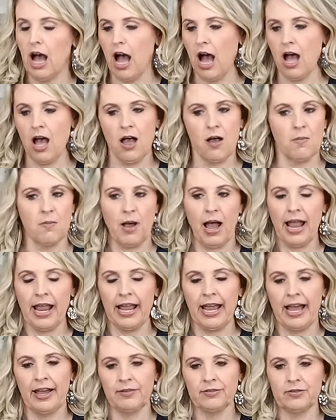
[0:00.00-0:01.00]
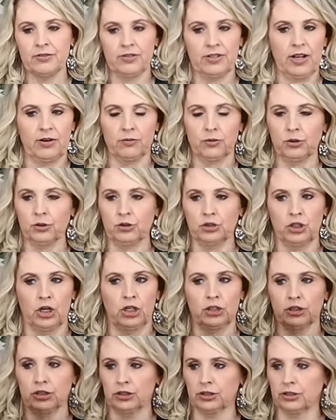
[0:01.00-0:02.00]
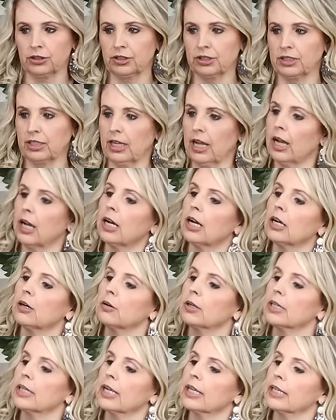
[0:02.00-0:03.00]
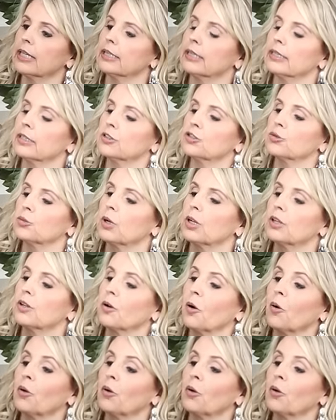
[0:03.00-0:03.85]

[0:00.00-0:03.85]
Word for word: Um, I have several chargers where did I get this one?